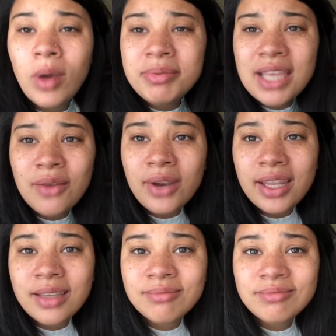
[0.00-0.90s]
website
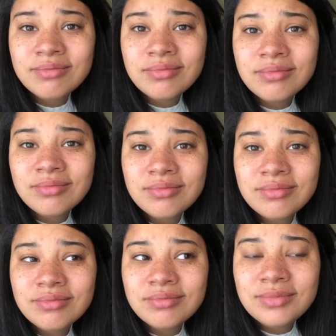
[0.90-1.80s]
ready.
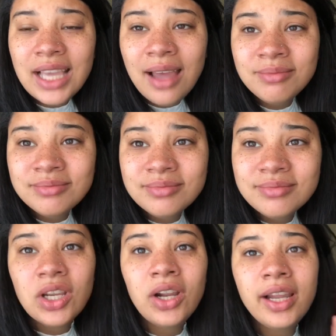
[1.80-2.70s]
Yeah?
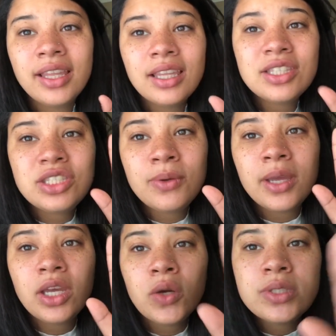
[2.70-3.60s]
All right, let's do it. Go